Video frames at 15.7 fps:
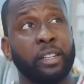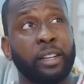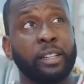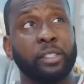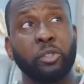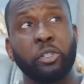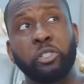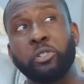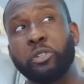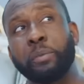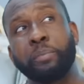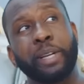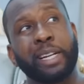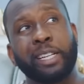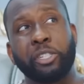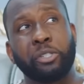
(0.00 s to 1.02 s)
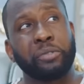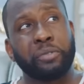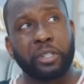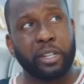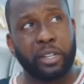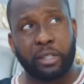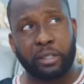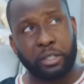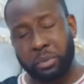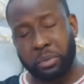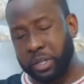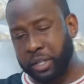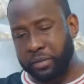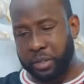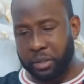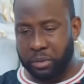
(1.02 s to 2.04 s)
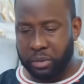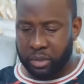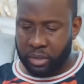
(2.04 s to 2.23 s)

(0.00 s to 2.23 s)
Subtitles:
Yeah, so it shouldn't be an issue for her. She'll give you.